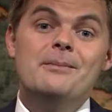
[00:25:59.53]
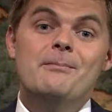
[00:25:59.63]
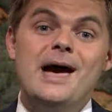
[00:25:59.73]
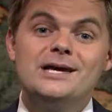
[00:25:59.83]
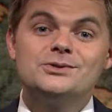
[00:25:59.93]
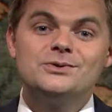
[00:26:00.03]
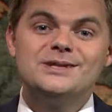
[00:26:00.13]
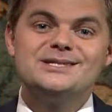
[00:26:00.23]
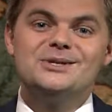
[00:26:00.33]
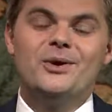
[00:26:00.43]
Master
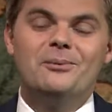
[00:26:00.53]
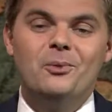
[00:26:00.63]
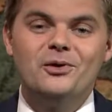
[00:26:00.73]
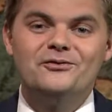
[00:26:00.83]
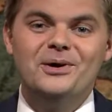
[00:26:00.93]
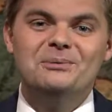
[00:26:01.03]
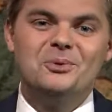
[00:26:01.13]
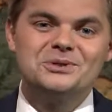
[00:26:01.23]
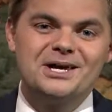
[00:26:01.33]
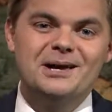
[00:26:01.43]
these and you'll have more fun,
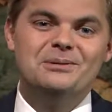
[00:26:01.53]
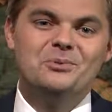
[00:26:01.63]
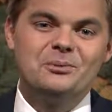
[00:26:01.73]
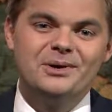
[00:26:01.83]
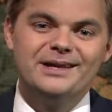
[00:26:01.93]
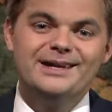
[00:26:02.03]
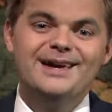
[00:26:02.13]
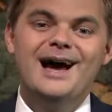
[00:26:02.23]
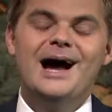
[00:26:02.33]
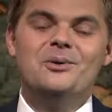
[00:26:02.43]
more time, and more money.
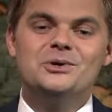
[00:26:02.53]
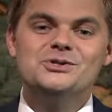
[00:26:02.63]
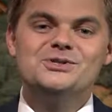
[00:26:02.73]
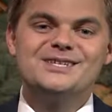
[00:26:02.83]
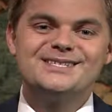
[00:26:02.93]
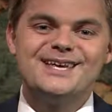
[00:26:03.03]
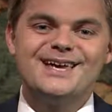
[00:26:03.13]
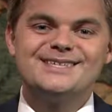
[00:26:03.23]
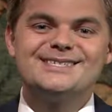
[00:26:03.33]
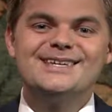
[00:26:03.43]
I wish you
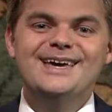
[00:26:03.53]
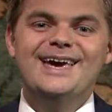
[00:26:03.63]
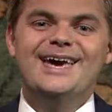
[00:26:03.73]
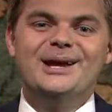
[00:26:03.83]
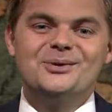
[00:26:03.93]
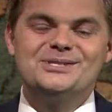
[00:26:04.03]
success, and I'll